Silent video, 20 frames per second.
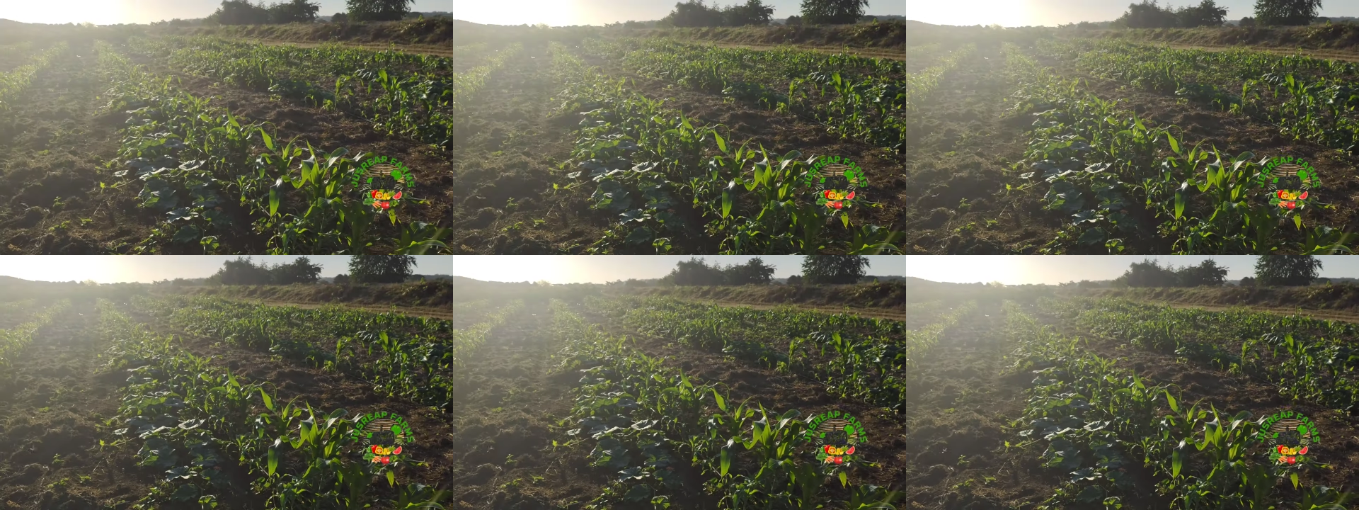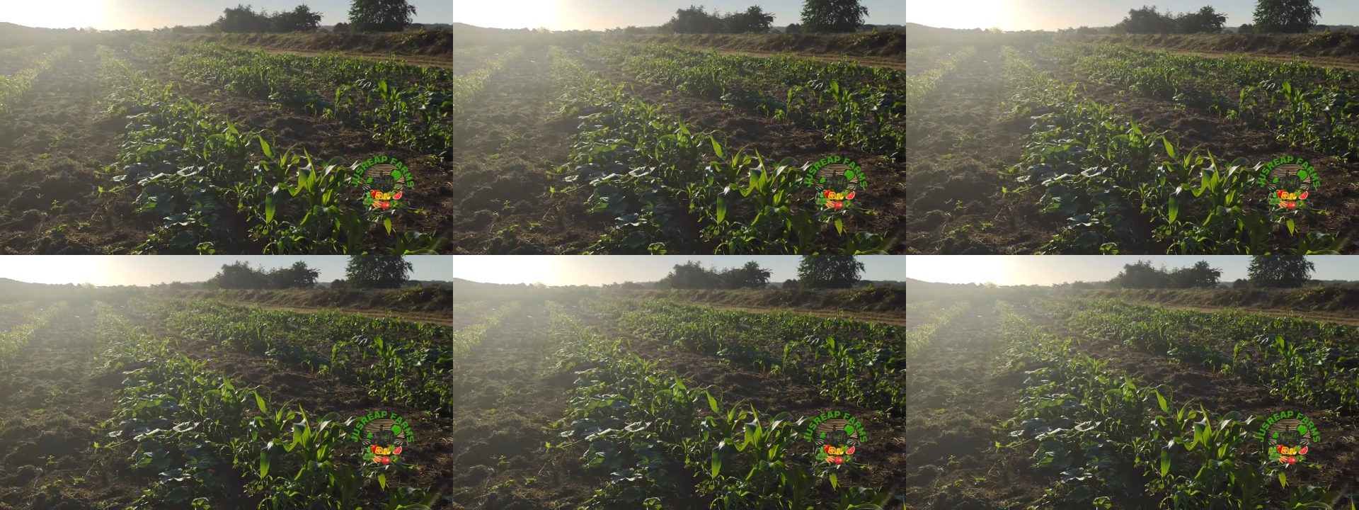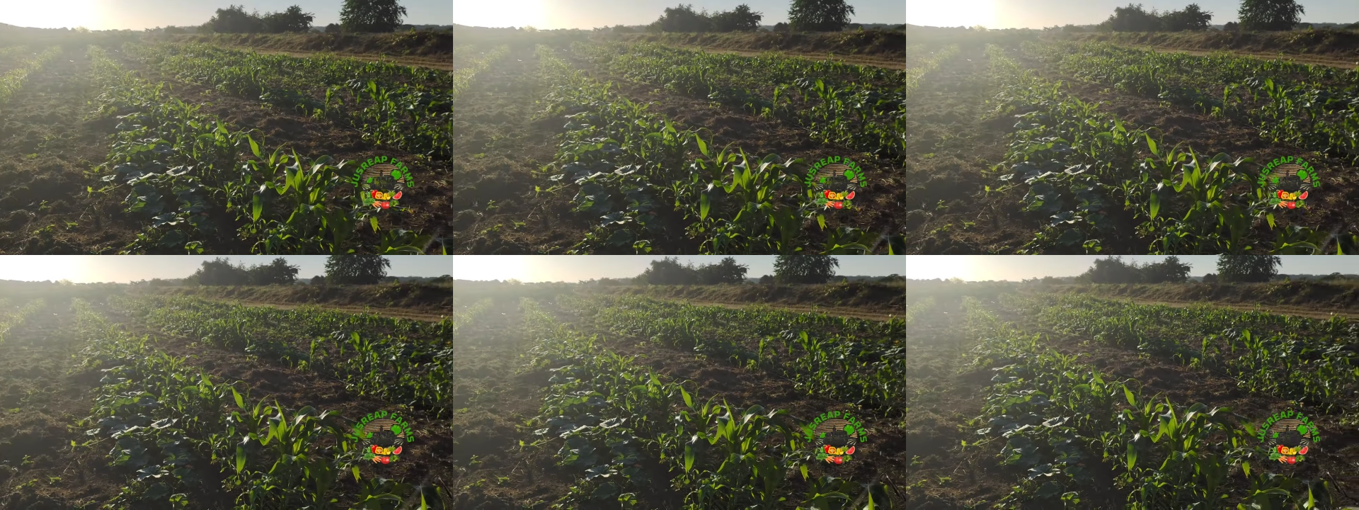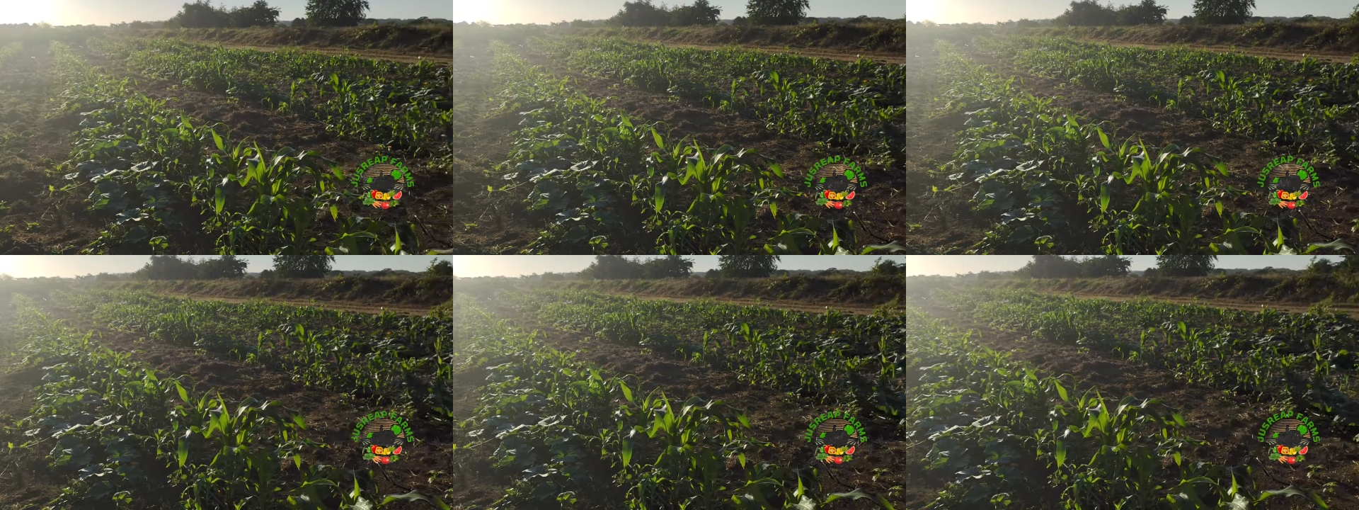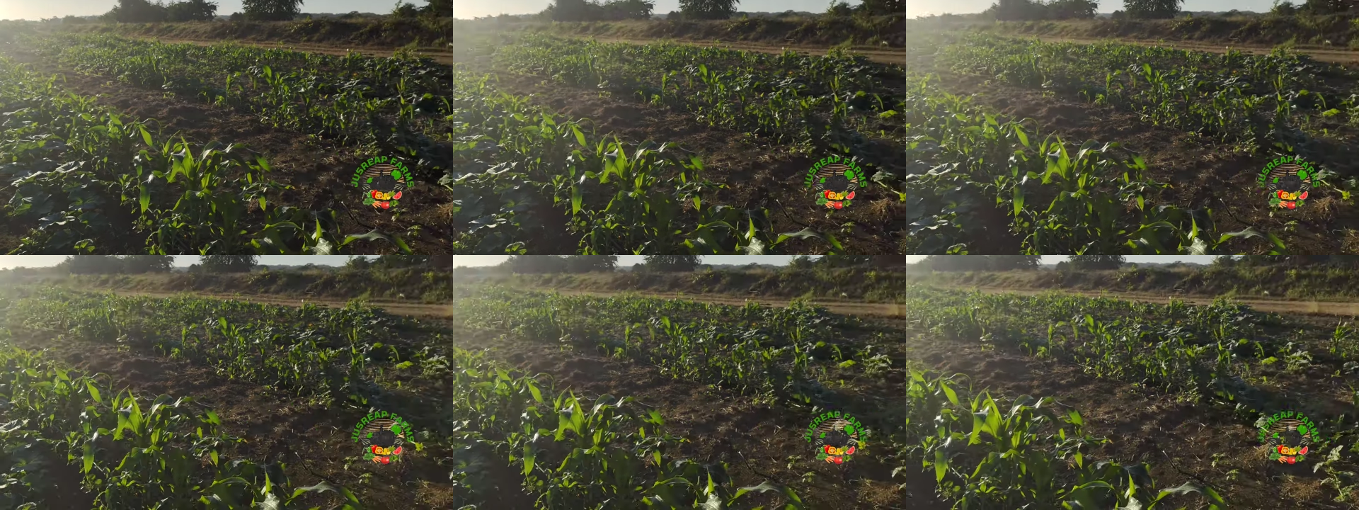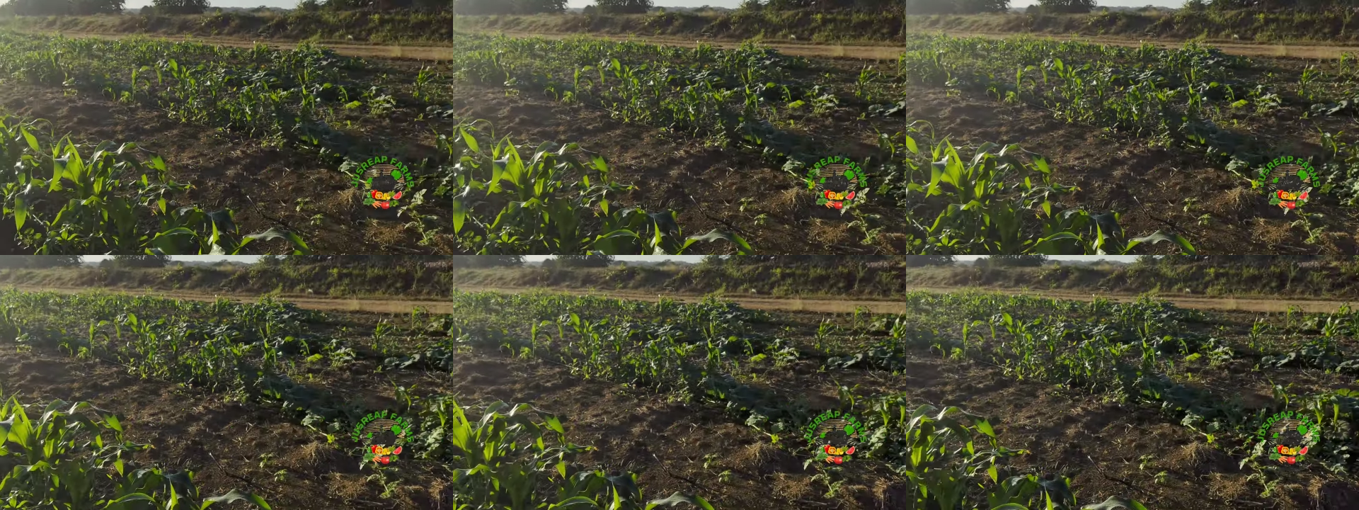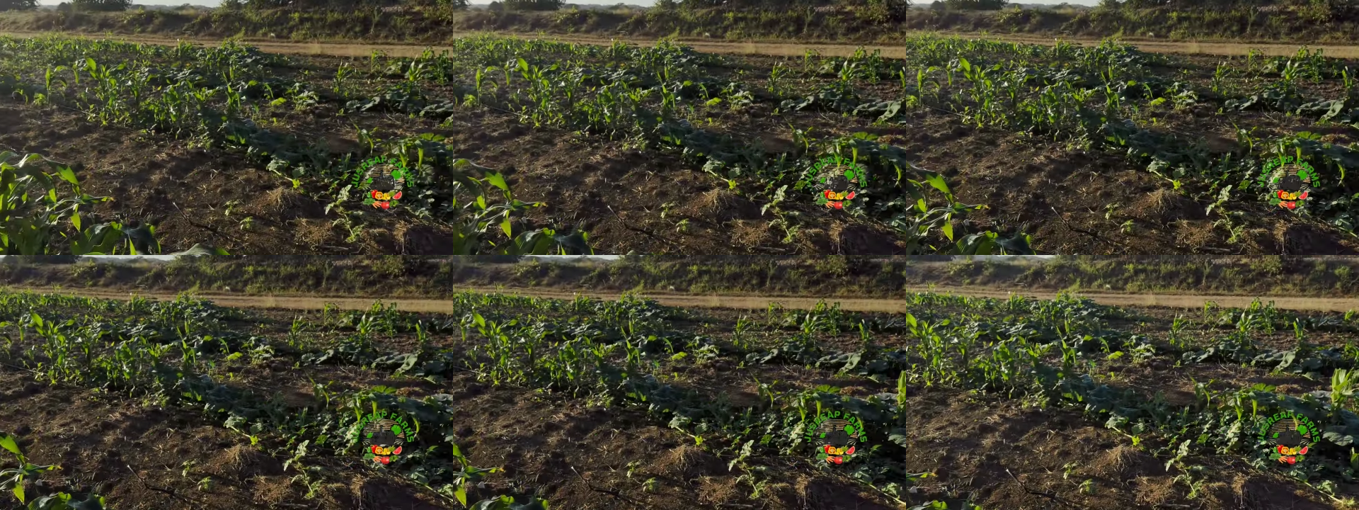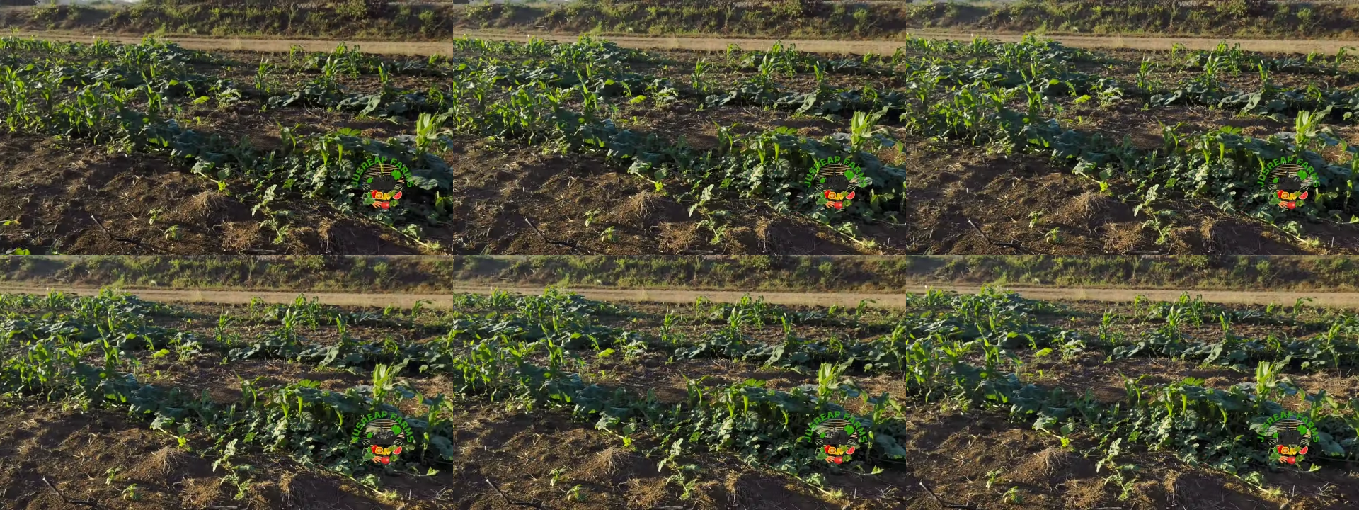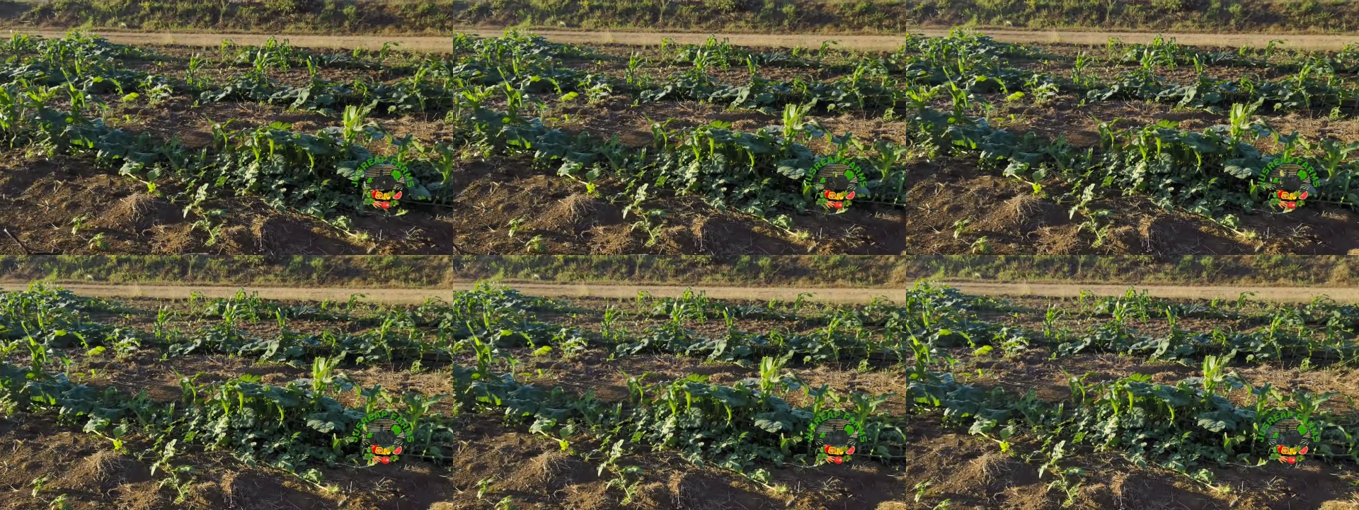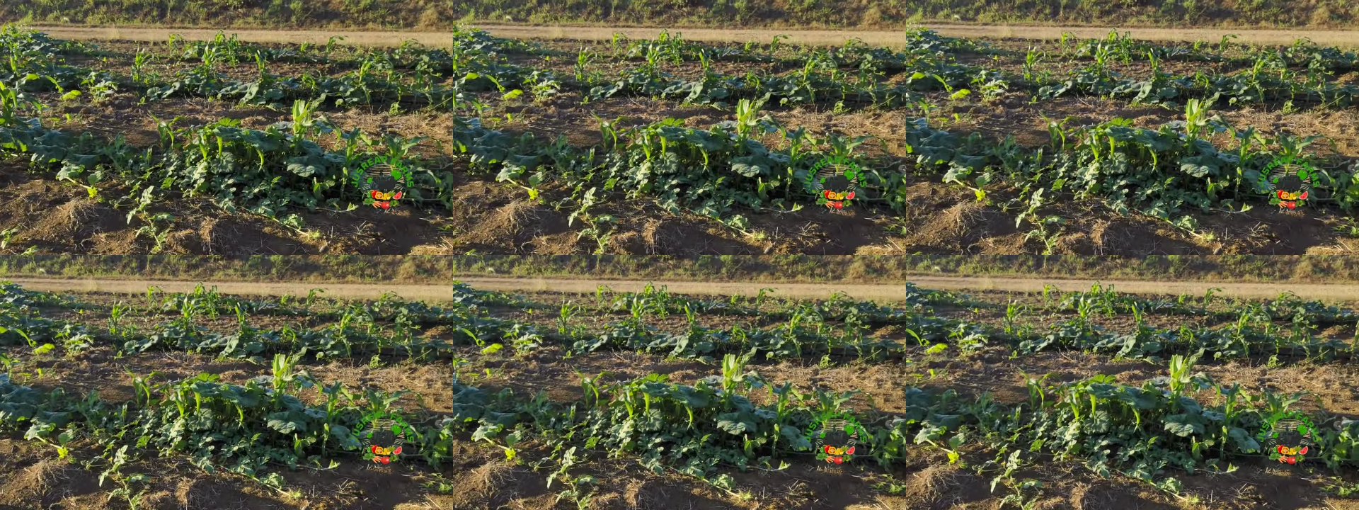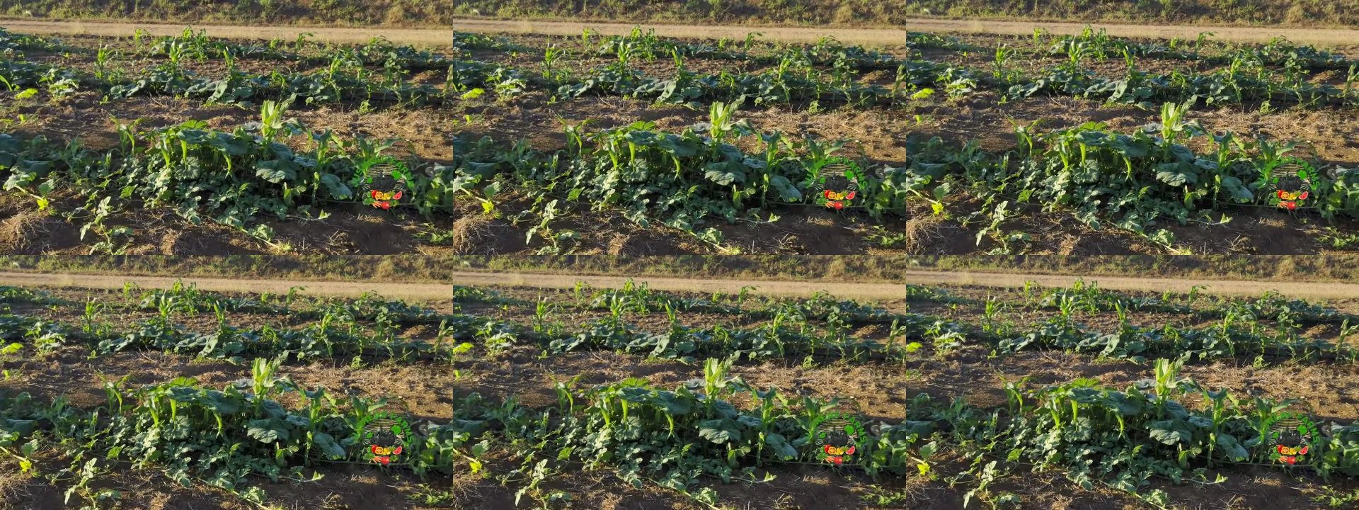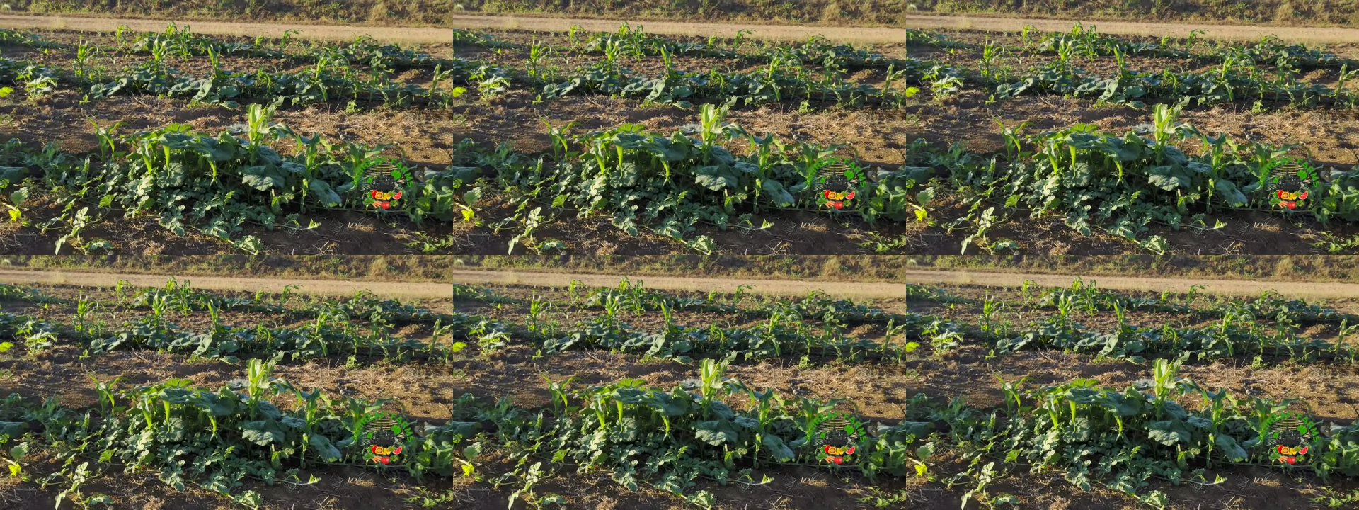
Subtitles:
[unreadable: no face in view]